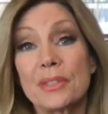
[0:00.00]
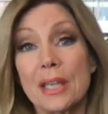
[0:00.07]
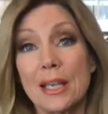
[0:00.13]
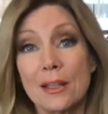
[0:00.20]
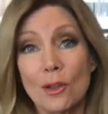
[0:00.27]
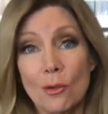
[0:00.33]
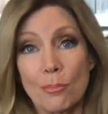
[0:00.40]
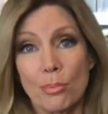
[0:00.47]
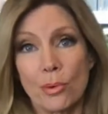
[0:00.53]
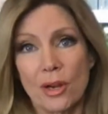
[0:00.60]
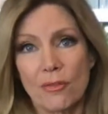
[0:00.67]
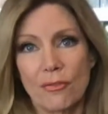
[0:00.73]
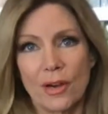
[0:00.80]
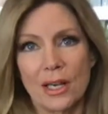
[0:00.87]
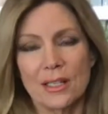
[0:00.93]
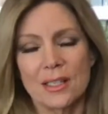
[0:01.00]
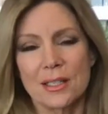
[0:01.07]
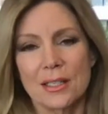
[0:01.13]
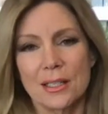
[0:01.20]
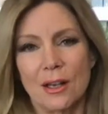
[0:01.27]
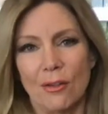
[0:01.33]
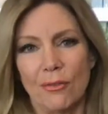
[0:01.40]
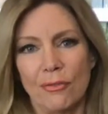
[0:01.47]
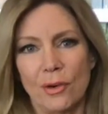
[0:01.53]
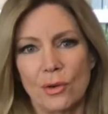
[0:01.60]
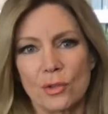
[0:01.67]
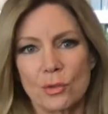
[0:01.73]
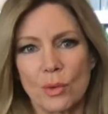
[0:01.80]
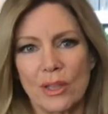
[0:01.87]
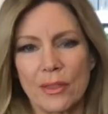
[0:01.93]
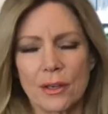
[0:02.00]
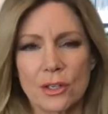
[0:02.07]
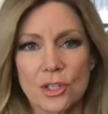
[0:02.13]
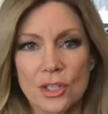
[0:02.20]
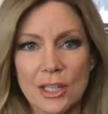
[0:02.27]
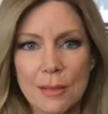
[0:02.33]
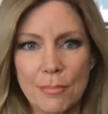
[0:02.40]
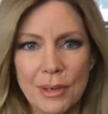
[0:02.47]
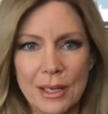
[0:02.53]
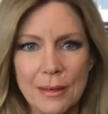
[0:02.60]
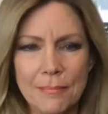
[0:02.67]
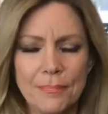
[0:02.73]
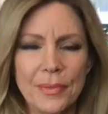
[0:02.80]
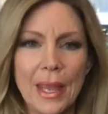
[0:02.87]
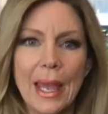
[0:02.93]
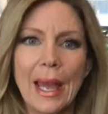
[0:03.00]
take their boyfriend's cell phones when they're sleeping